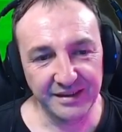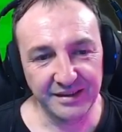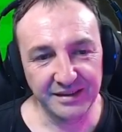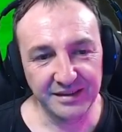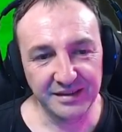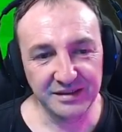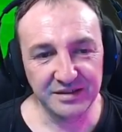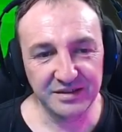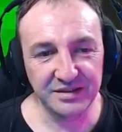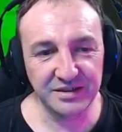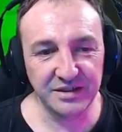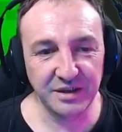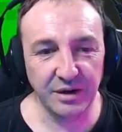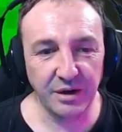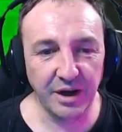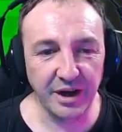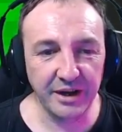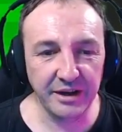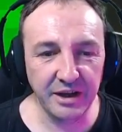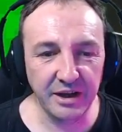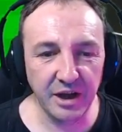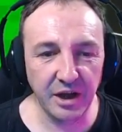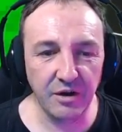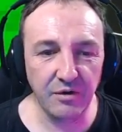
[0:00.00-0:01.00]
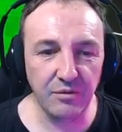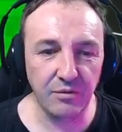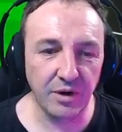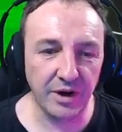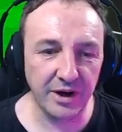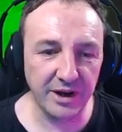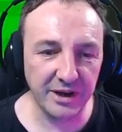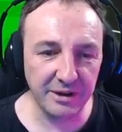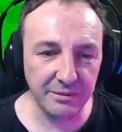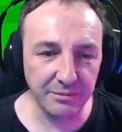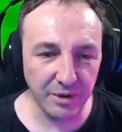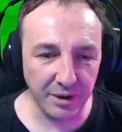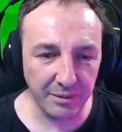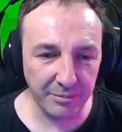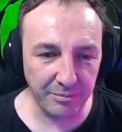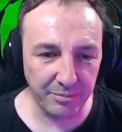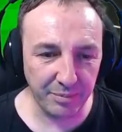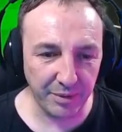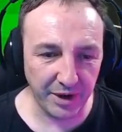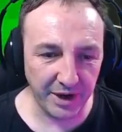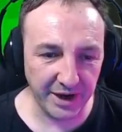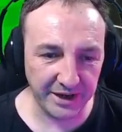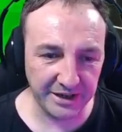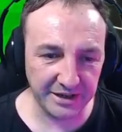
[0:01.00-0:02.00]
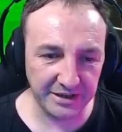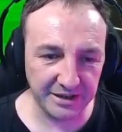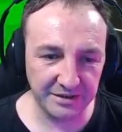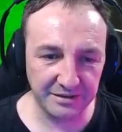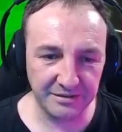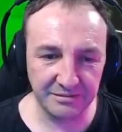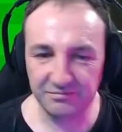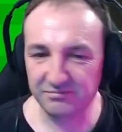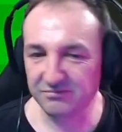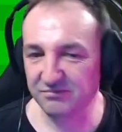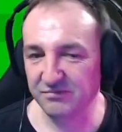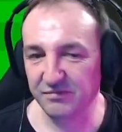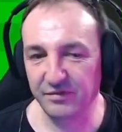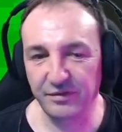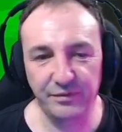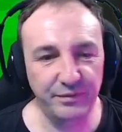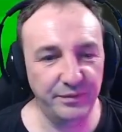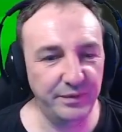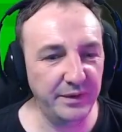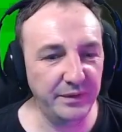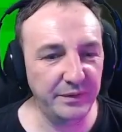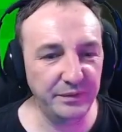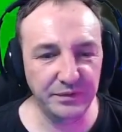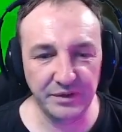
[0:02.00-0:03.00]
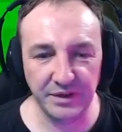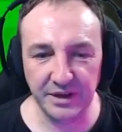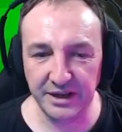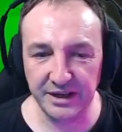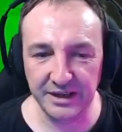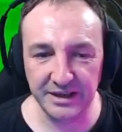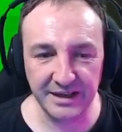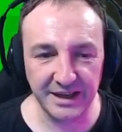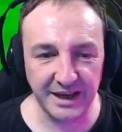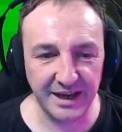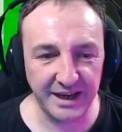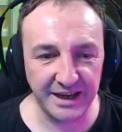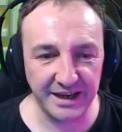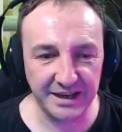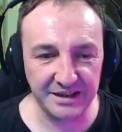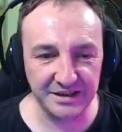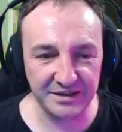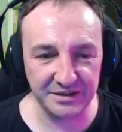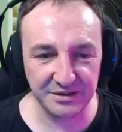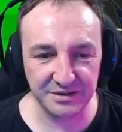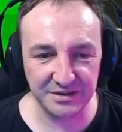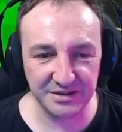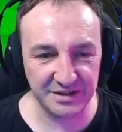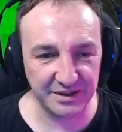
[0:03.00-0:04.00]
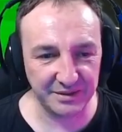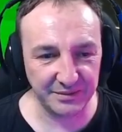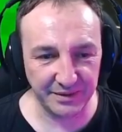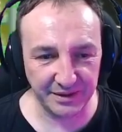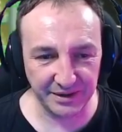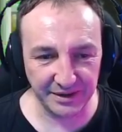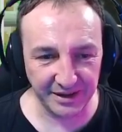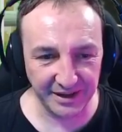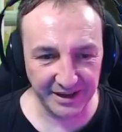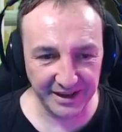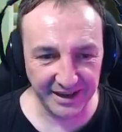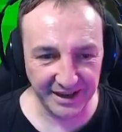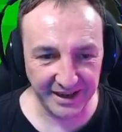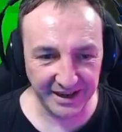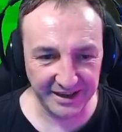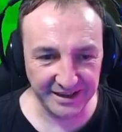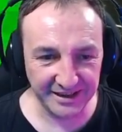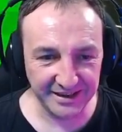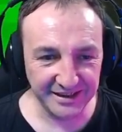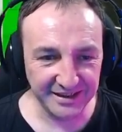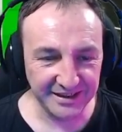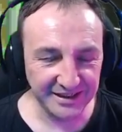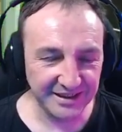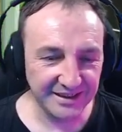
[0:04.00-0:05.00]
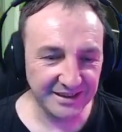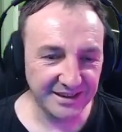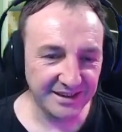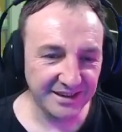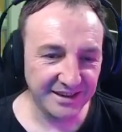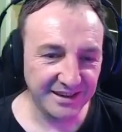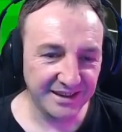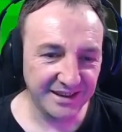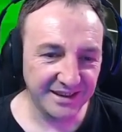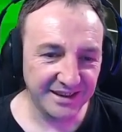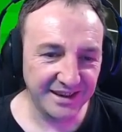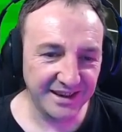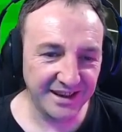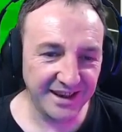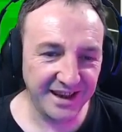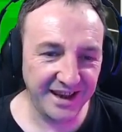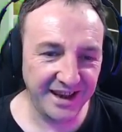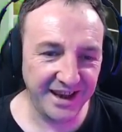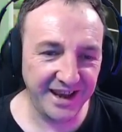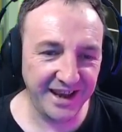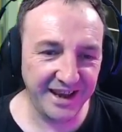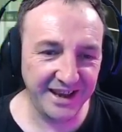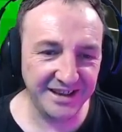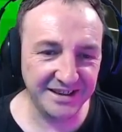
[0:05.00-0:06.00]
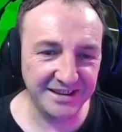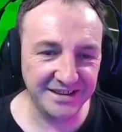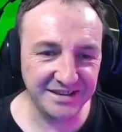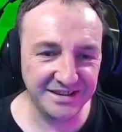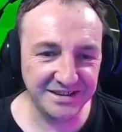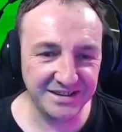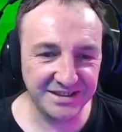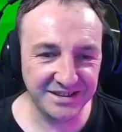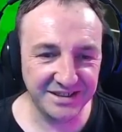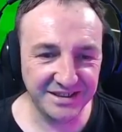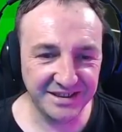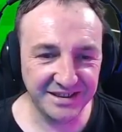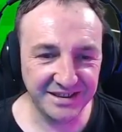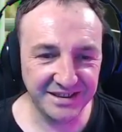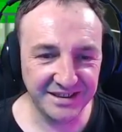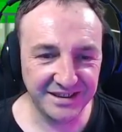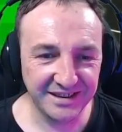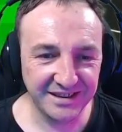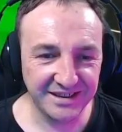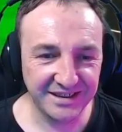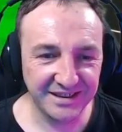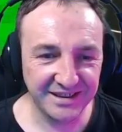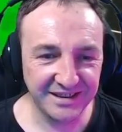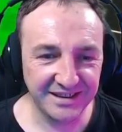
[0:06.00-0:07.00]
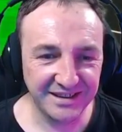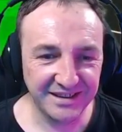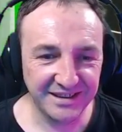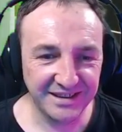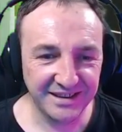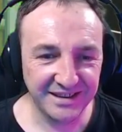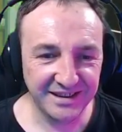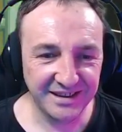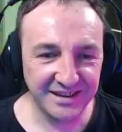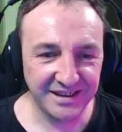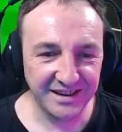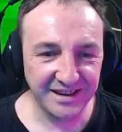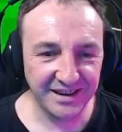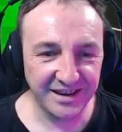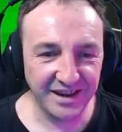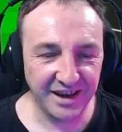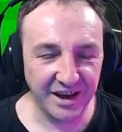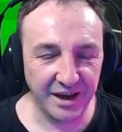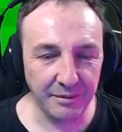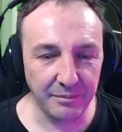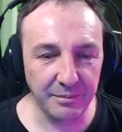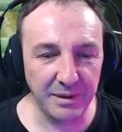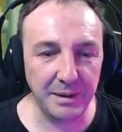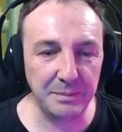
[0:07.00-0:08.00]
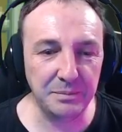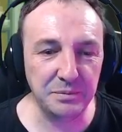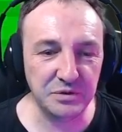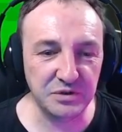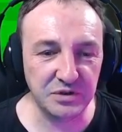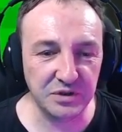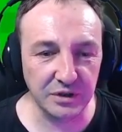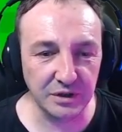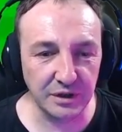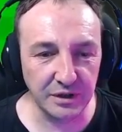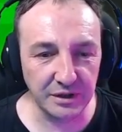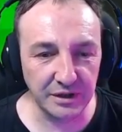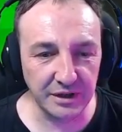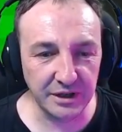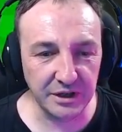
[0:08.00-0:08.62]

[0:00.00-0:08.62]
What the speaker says: So I go riding my bike 15 Ks or something like that, and I'm absolutely